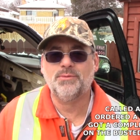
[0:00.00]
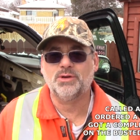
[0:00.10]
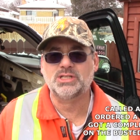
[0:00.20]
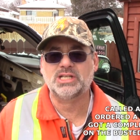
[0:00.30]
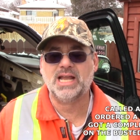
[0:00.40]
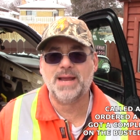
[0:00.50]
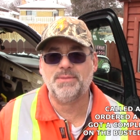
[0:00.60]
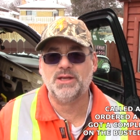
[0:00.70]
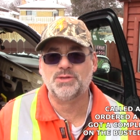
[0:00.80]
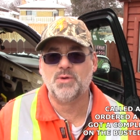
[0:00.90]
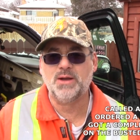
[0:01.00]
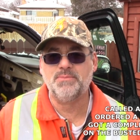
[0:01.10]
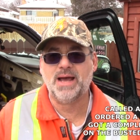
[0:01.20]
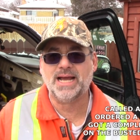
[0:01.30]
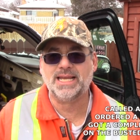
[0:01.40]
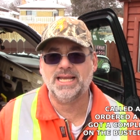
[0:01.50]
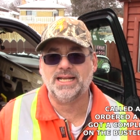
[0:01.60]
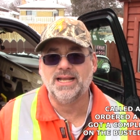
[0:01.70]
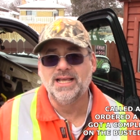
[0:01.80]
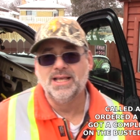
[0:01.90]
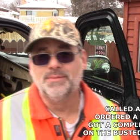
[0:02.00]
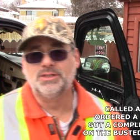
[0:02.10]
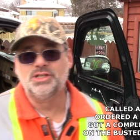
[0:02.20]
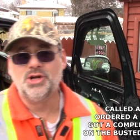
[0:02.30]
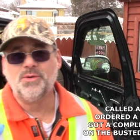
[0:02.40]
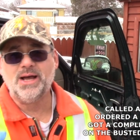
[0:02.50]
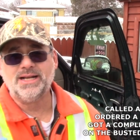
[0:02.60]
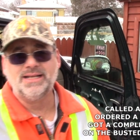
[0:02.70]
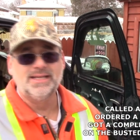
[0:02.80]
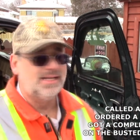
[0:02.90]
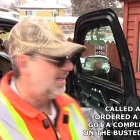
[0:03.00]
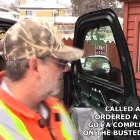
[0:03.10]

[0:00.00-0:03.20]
We'll slam this one back in. But you know what? If